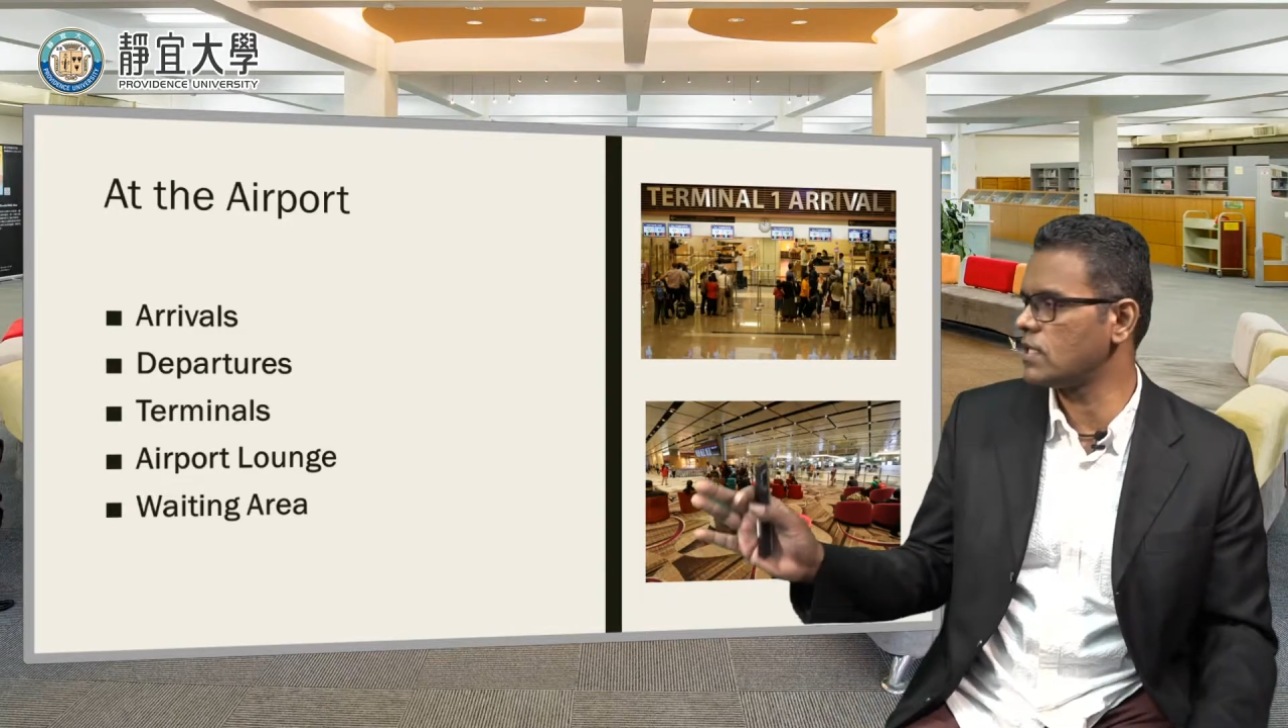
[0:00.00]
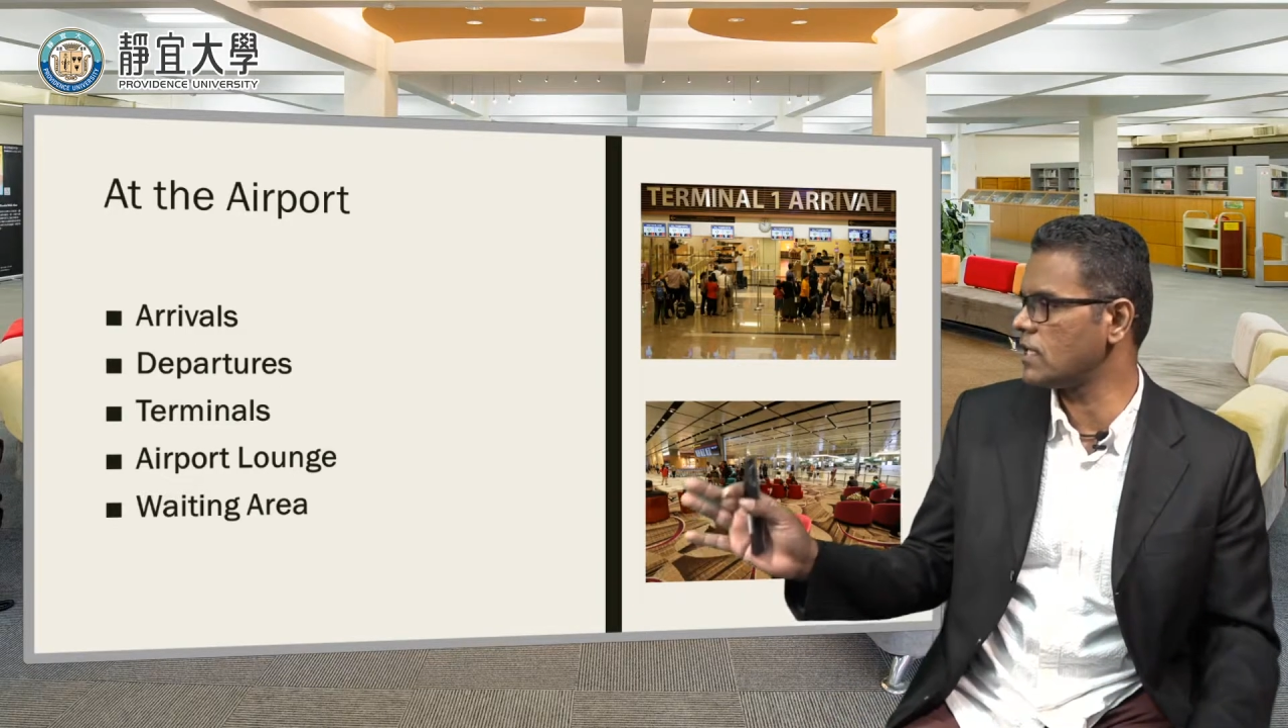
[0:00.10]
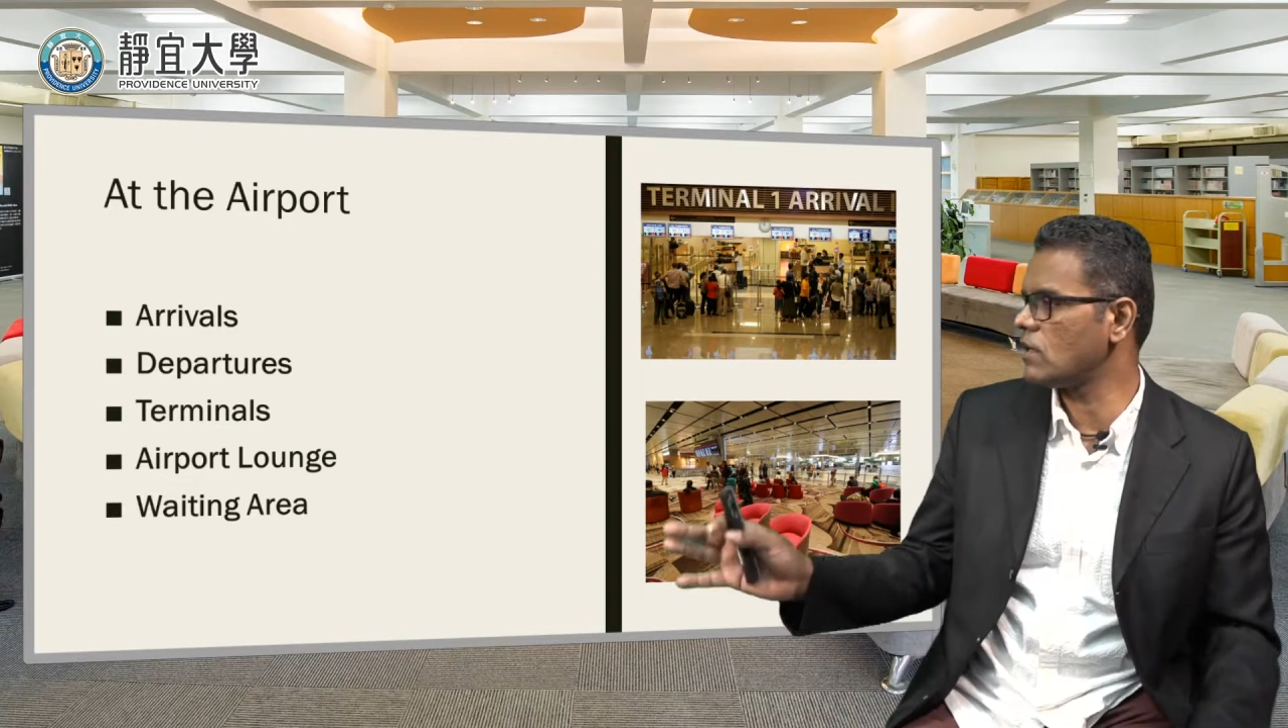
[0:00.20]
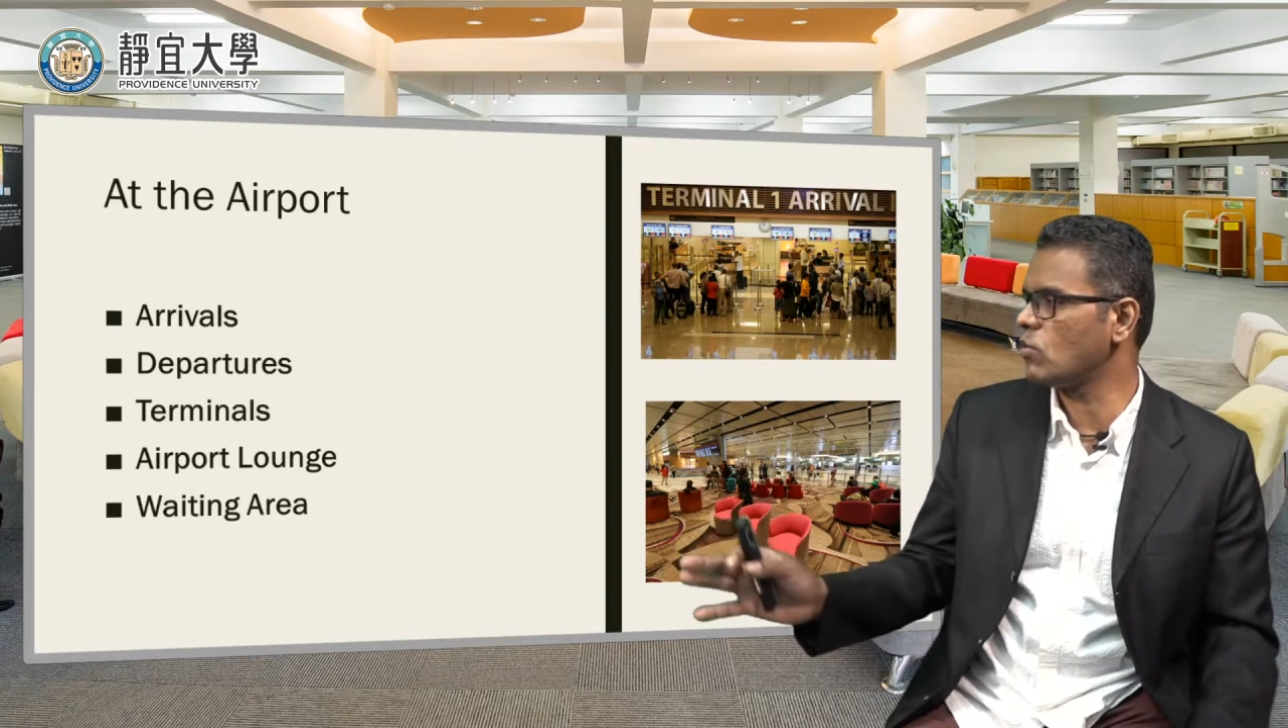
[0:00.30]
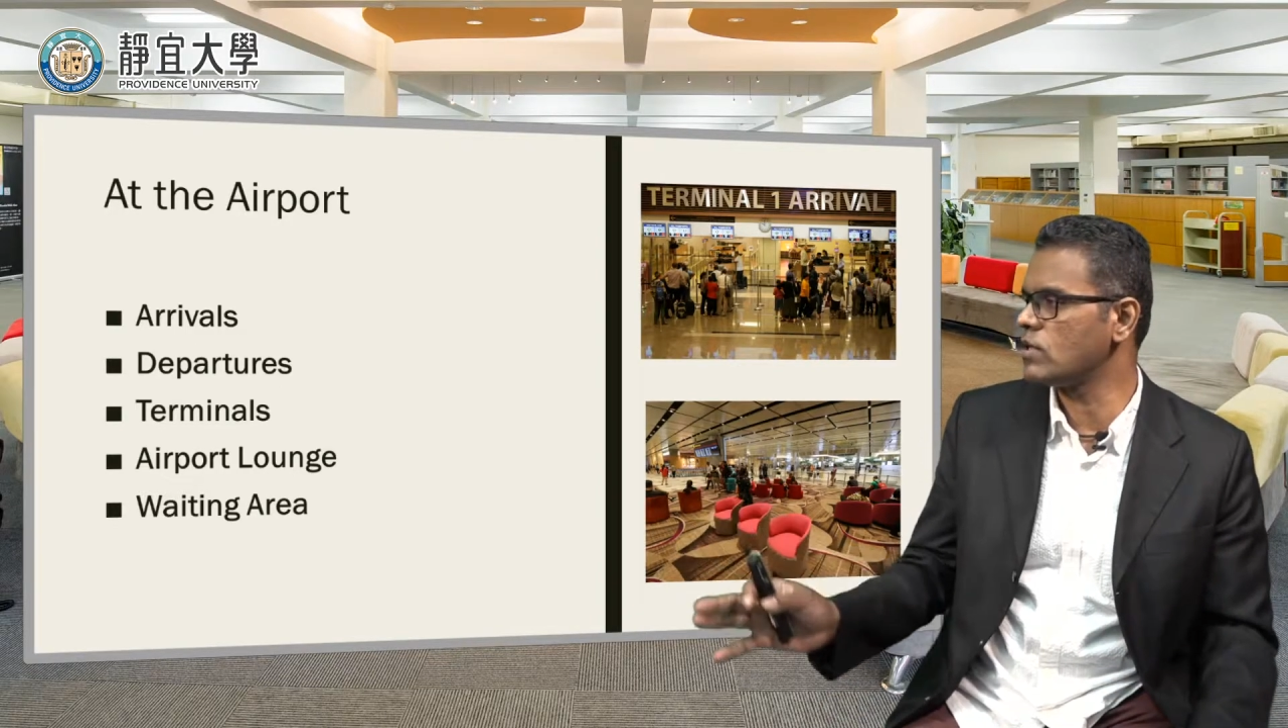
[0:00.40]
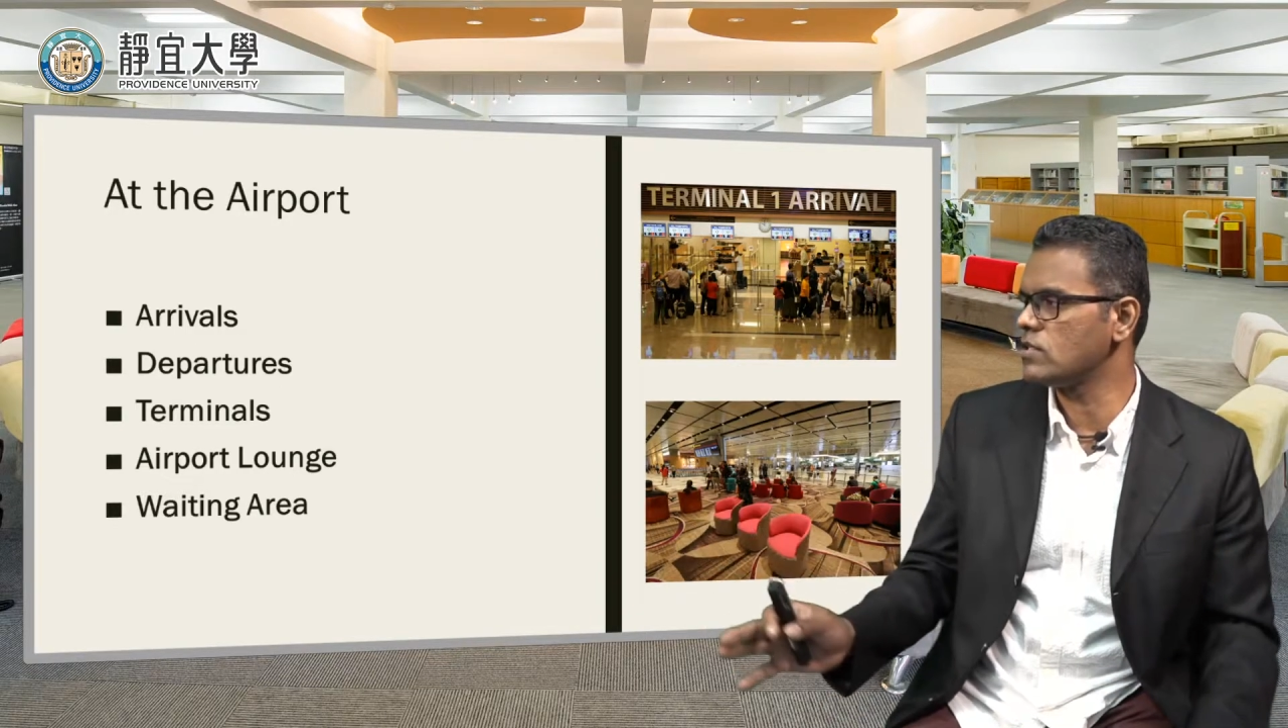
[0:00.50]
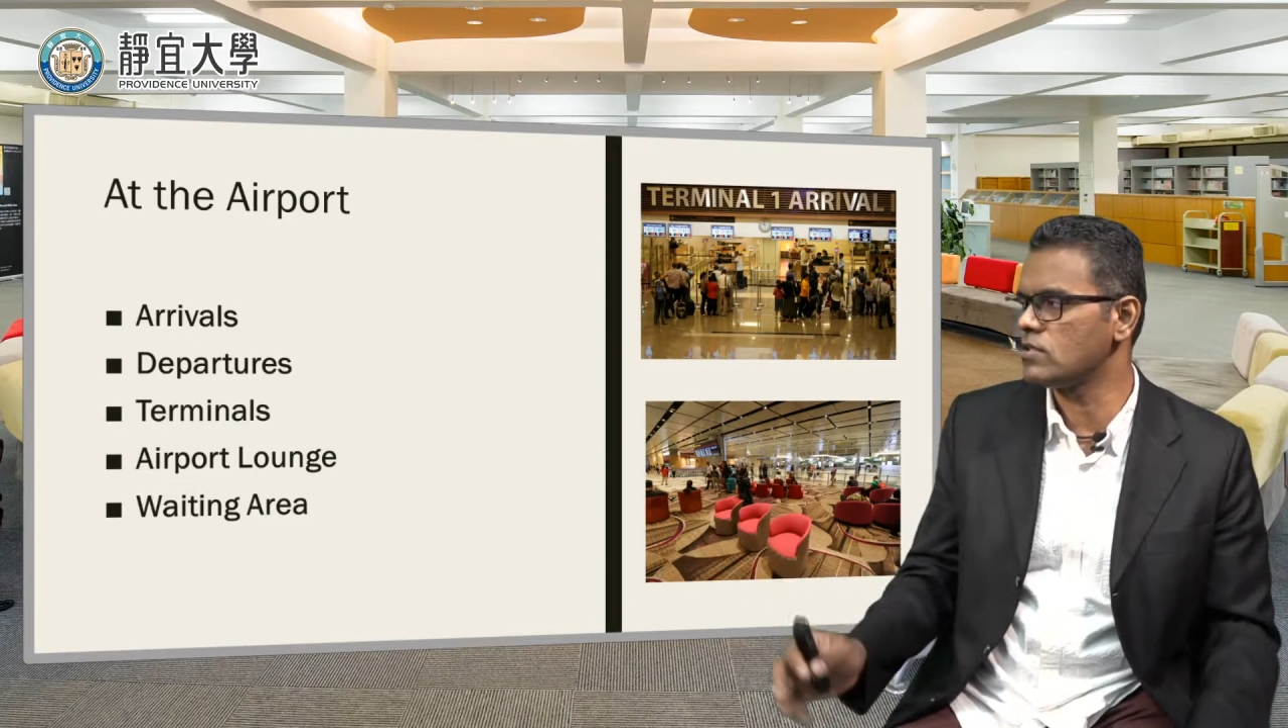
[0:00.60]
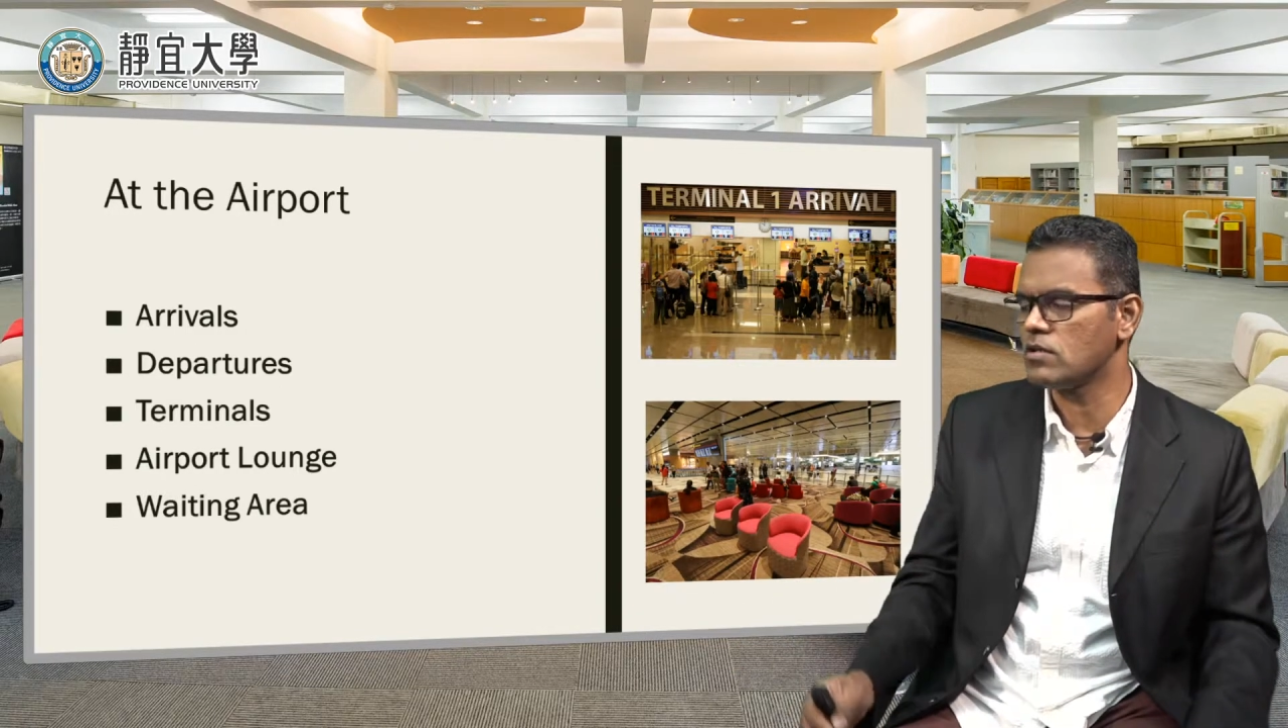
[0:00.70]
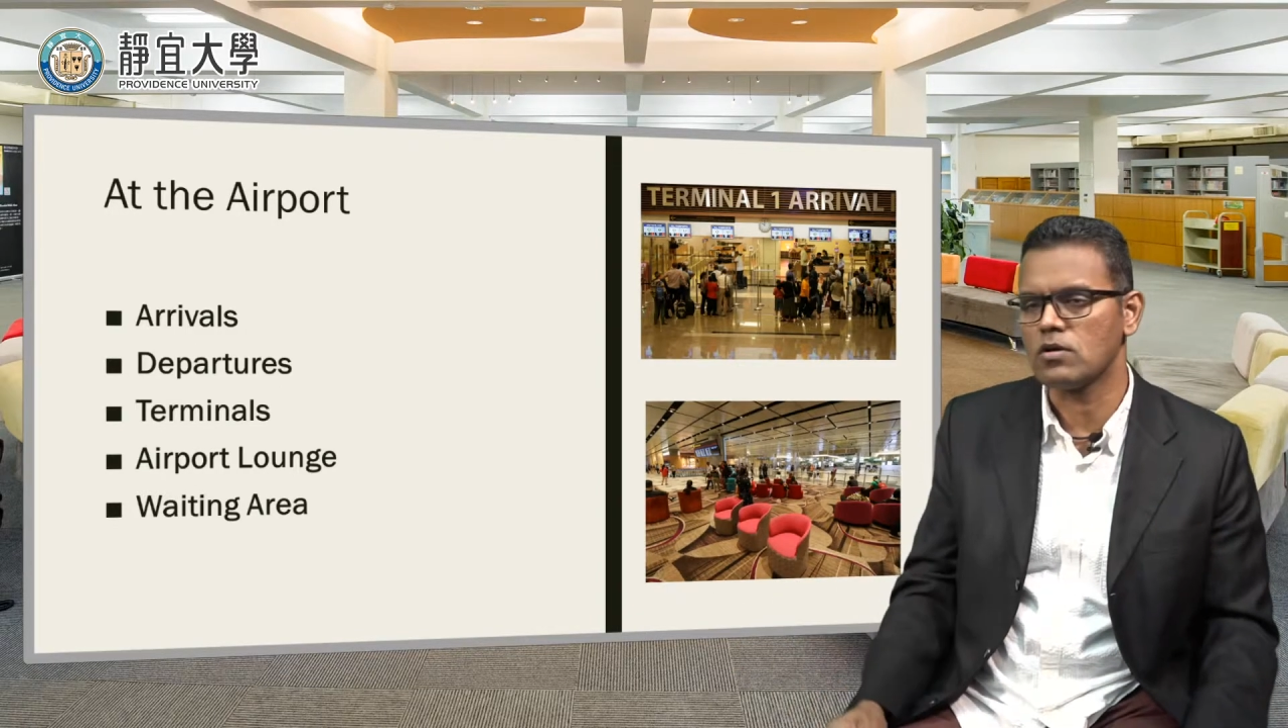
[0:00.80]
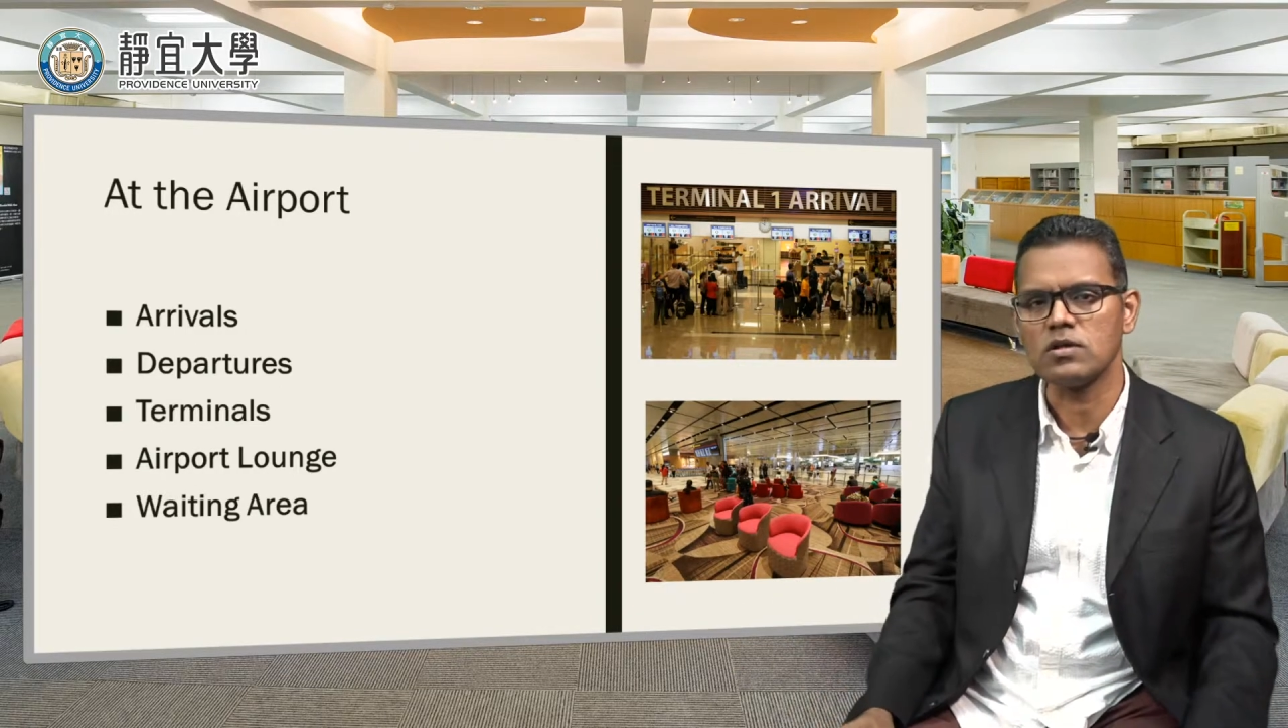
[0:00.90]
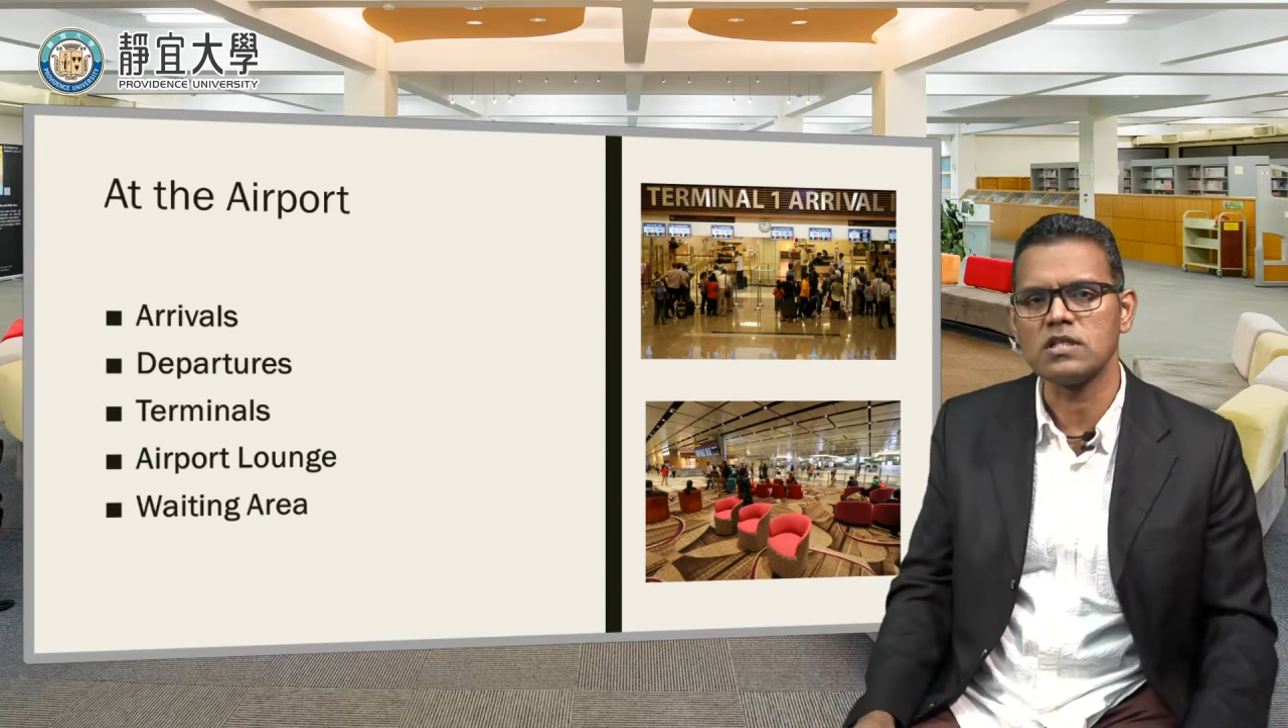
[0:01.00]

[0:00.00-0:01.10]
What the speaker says: that I want you to know,